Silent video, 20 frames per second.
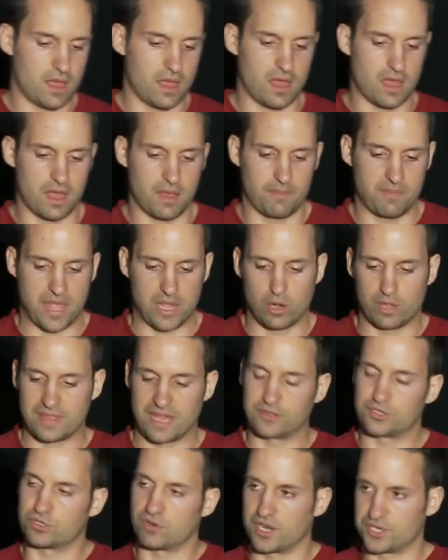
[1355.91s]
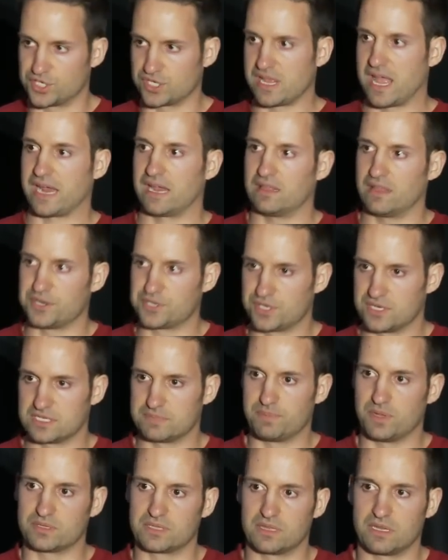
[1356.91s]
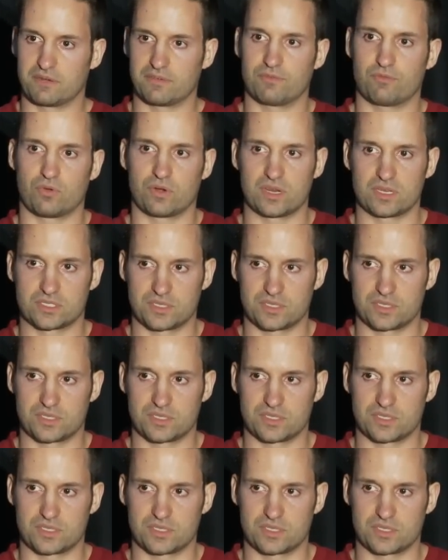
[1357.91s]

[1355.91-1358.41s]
and all that duration calculation is built in there for you.